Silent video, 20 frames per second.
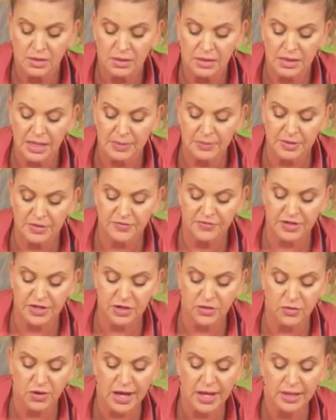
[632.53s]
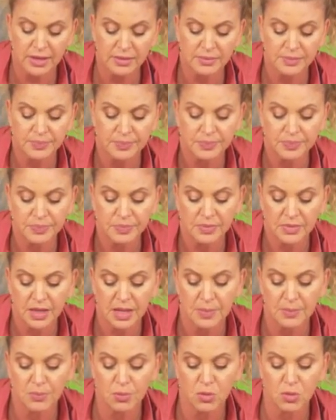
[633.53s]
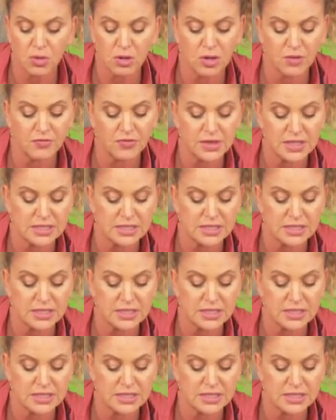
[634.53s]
lemon vinaigrette and pour it over the